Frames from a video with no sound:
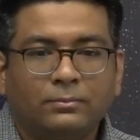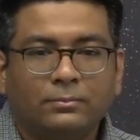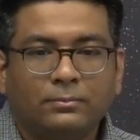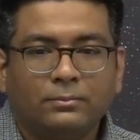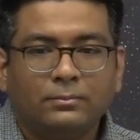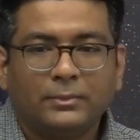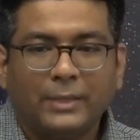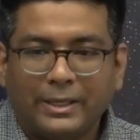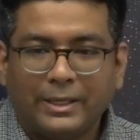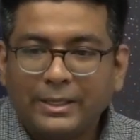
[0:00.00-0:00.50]

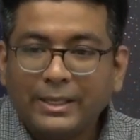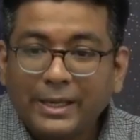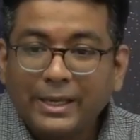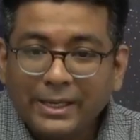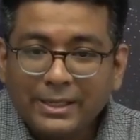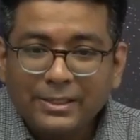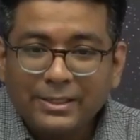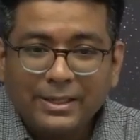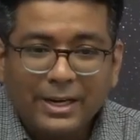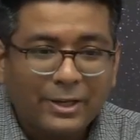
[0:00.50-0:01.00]
anything else
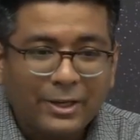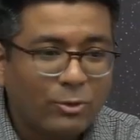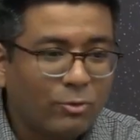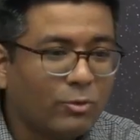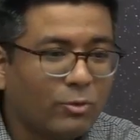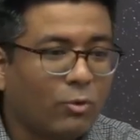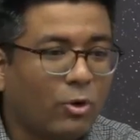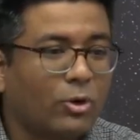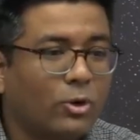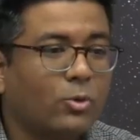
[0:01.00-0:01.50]
that you would
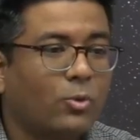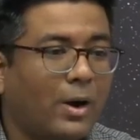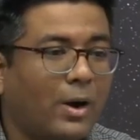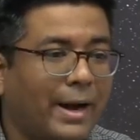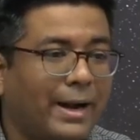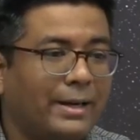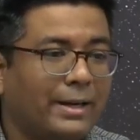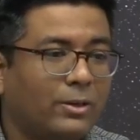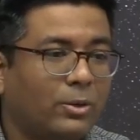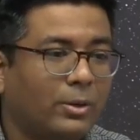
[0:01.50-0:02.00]
want to
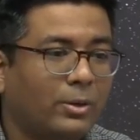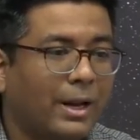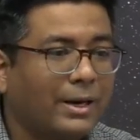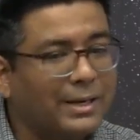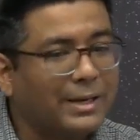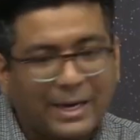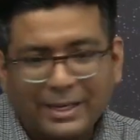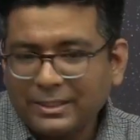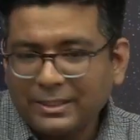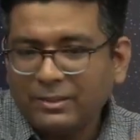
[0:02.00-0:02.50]
add to that?
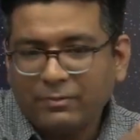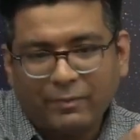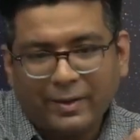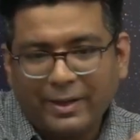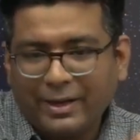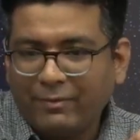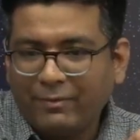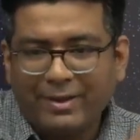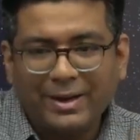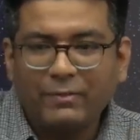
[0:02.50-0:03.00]
That is the very
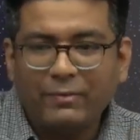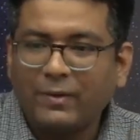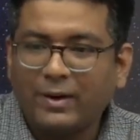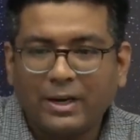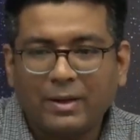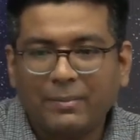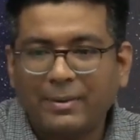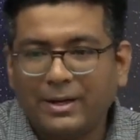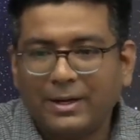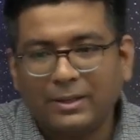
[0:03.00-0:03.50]
very
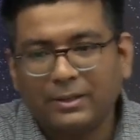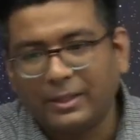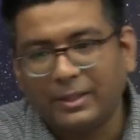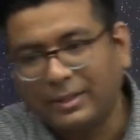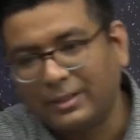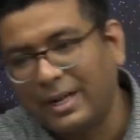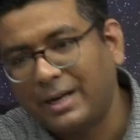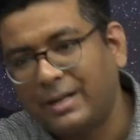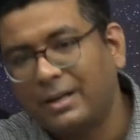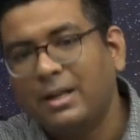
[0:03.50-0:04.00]
fundamental thing,
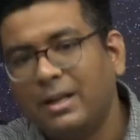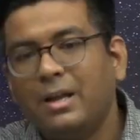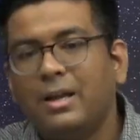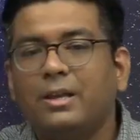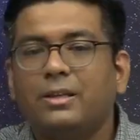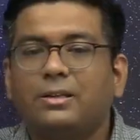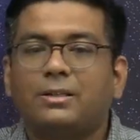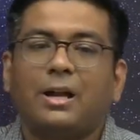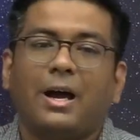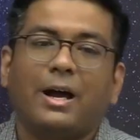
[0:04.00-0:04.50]
that
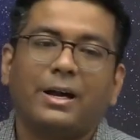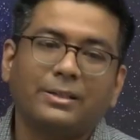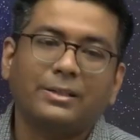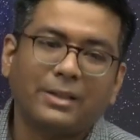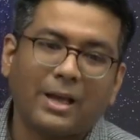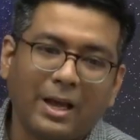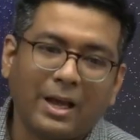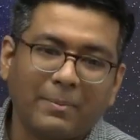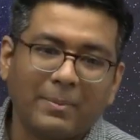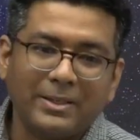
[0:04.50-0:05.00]
stars
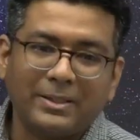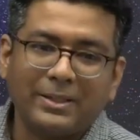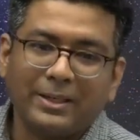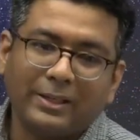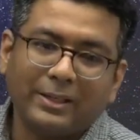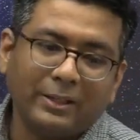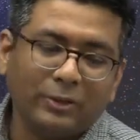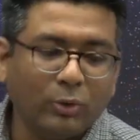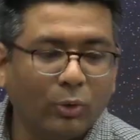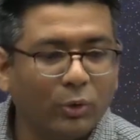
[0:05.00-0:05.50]
are basically
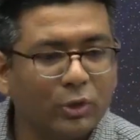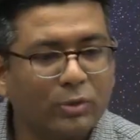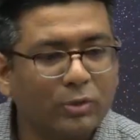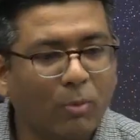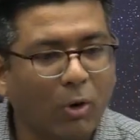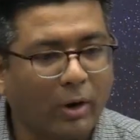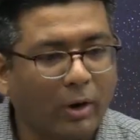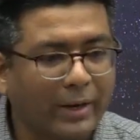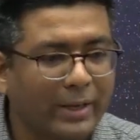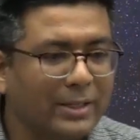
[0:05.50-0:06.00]
those
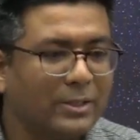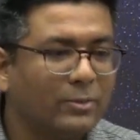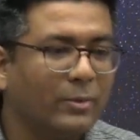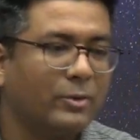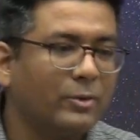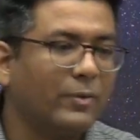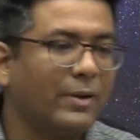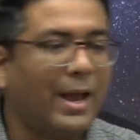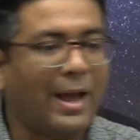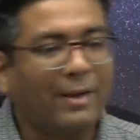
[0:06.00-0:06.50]
bodies which
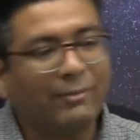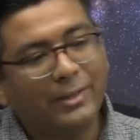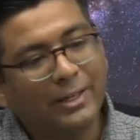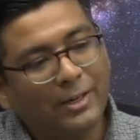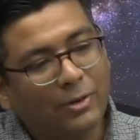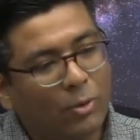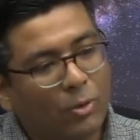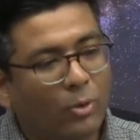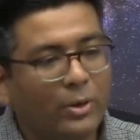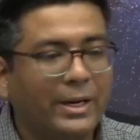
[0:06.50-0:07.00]
will have their
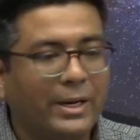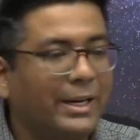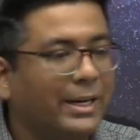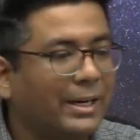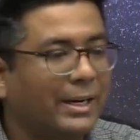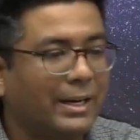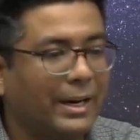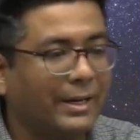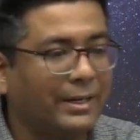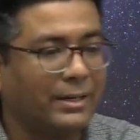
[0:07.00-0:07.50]
own heat and
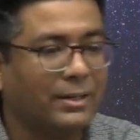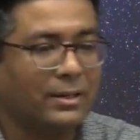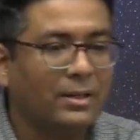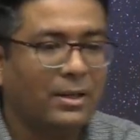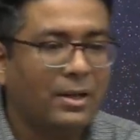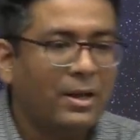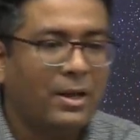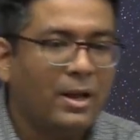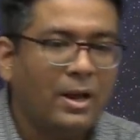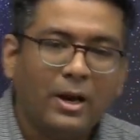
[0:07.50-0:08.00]
light.
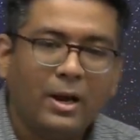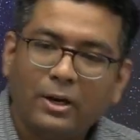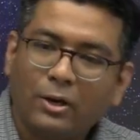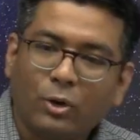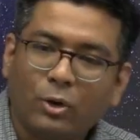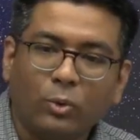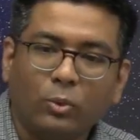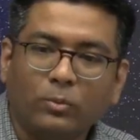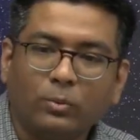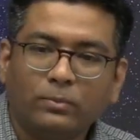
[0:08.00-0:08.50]
True,
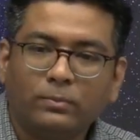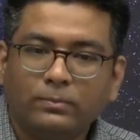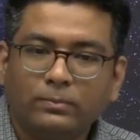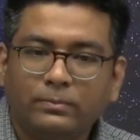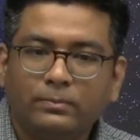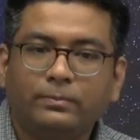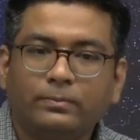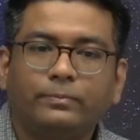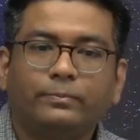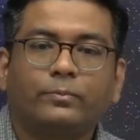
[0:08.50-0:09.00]

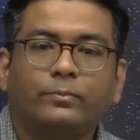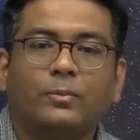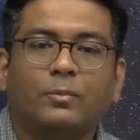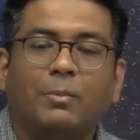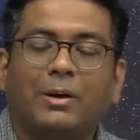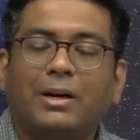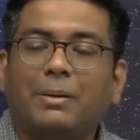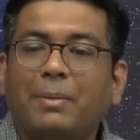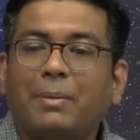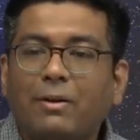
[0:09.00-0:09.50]
but
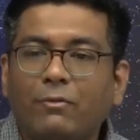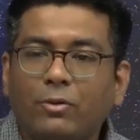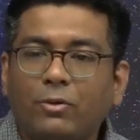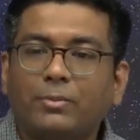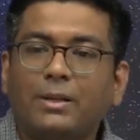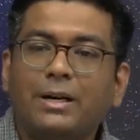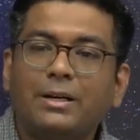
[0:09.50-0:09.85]
apart from that,